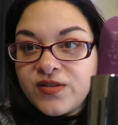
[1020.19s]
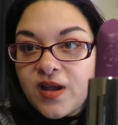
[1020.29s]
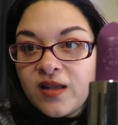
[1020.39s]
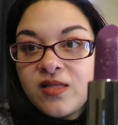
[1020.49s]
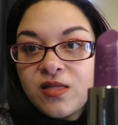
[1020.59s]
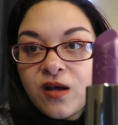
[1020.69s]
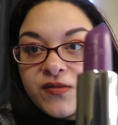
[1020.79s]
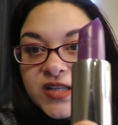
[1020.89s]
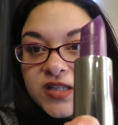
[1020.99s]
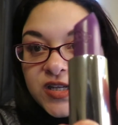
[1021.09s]
I
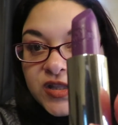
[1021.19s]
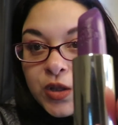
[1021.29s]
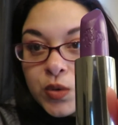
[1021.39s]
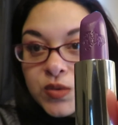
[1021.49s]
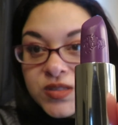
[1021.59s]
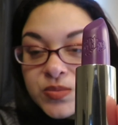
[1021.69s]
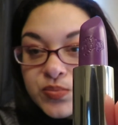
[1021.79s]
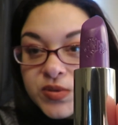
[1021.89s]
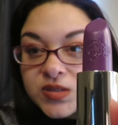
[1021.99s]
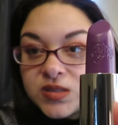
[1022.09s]
love that the logo is
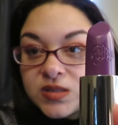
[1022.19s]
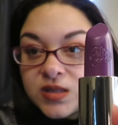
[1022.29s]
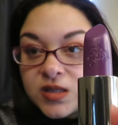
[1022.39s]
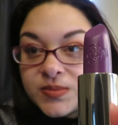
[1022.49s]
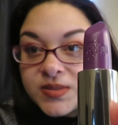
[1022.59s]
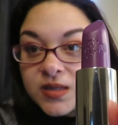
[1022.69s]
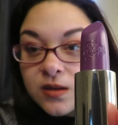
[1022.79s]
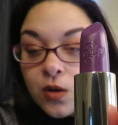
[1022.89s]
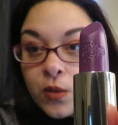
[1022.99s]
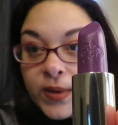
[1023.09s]
imprinted in the
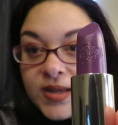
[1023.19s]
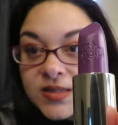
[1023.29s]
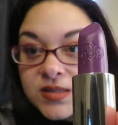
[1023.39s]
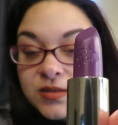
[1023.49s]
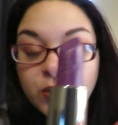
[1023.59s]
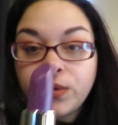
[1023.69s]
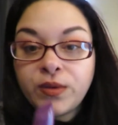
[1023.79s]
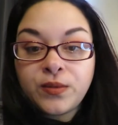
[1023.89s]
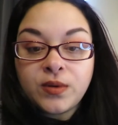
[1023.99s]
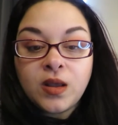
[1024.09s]
lipstick always. So
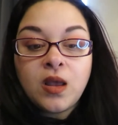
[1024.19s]
cute.